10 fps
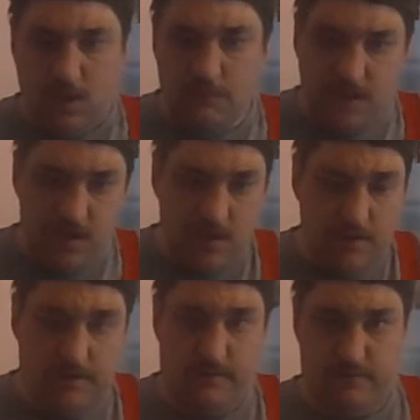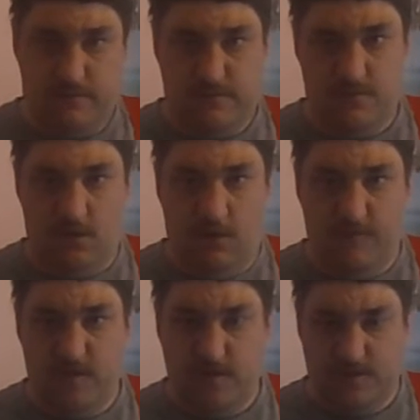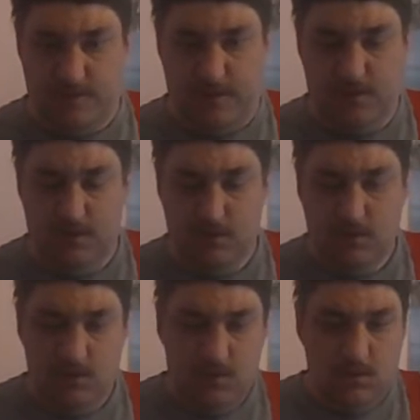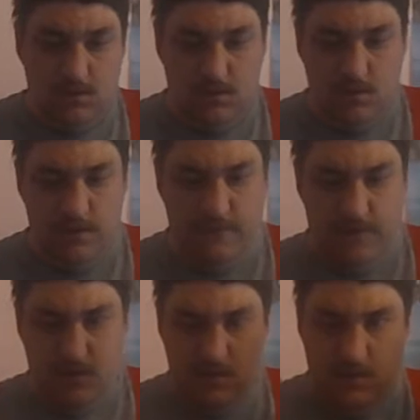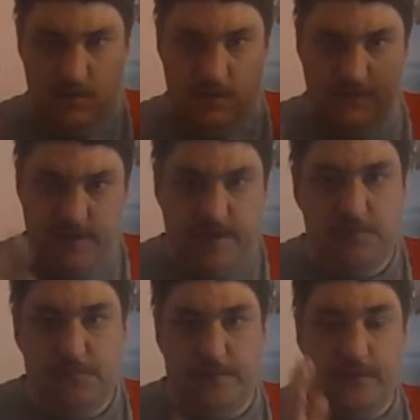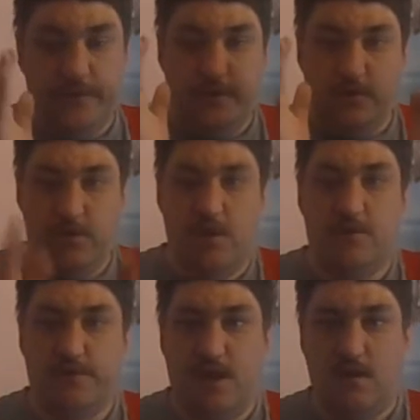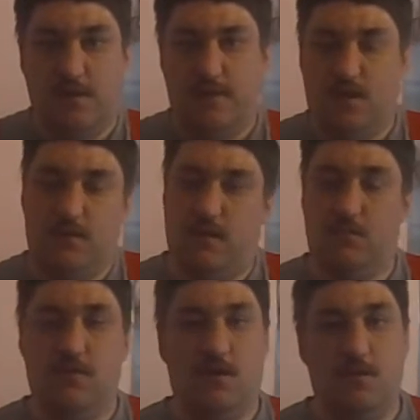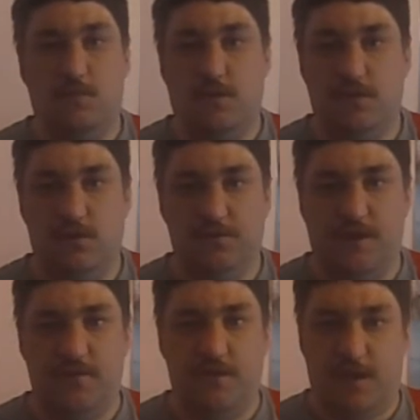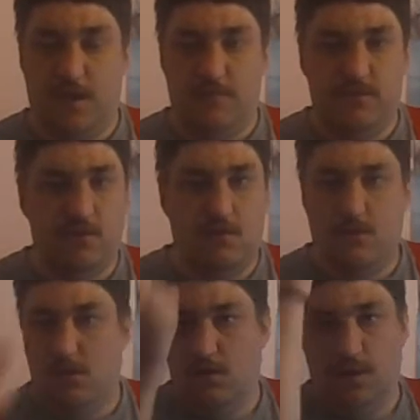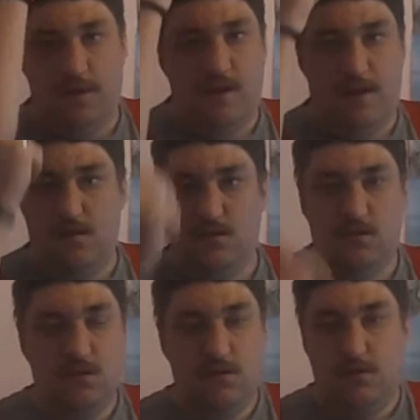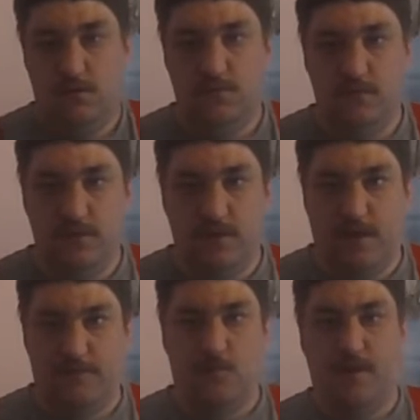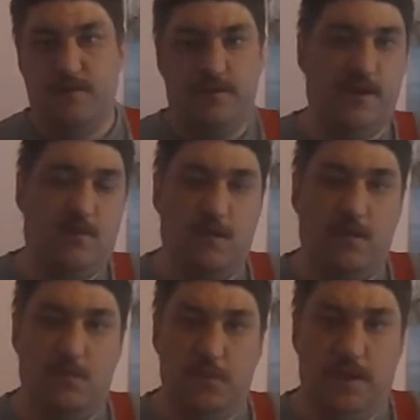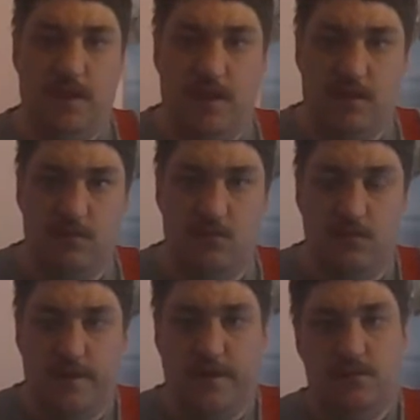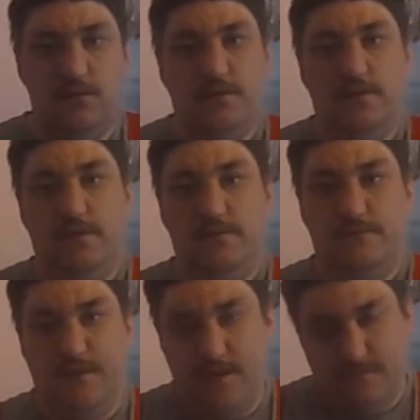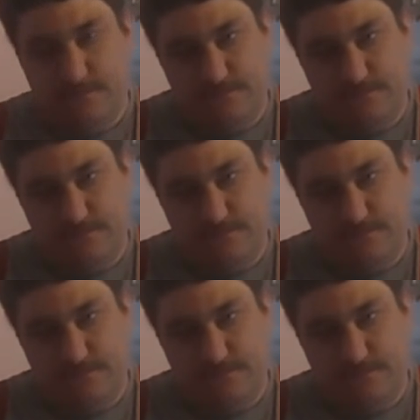Because obviously, if you didn't pre-order, you could go down and they could say, "I'm sorry, we're sold out. The game's gone like that. You're gonna have to wait till next week when we can get some more in." Right?